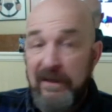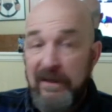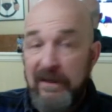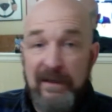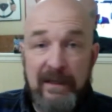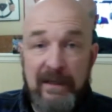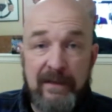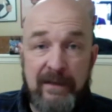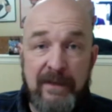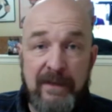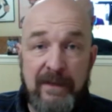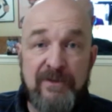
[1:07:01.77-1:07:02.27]

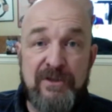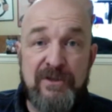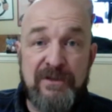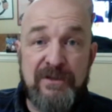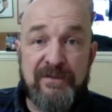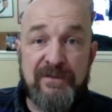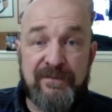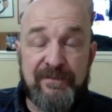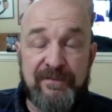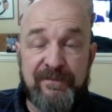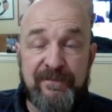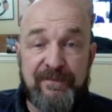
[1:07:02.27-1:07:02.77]
It just
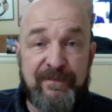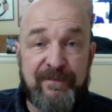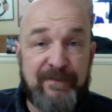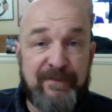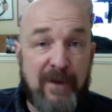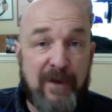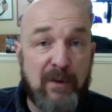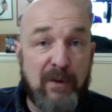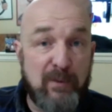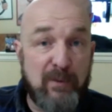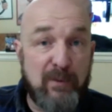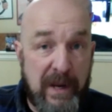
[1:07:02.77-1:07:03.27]

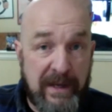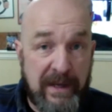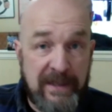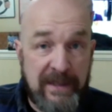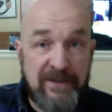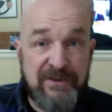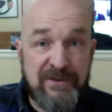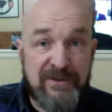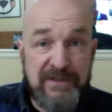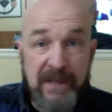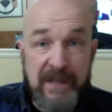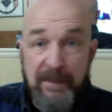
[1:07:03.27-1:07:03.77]
felt right each
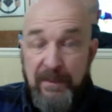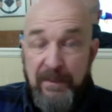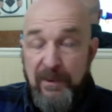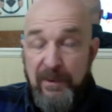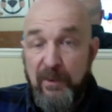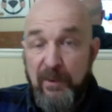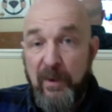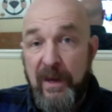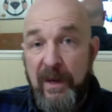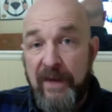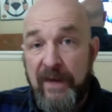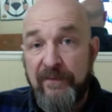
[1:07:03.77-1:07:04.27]
step of the
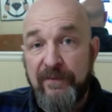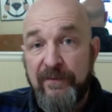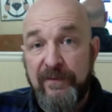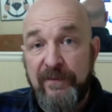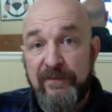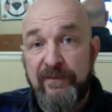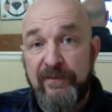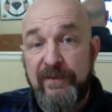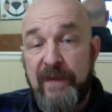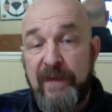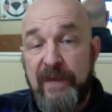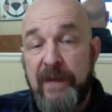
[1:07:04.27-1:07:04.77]
way
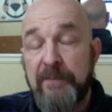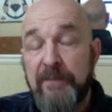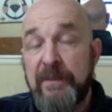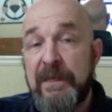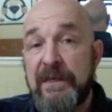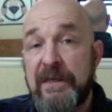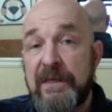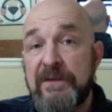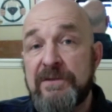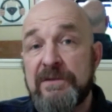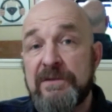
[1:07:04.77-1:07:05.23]
for that piece,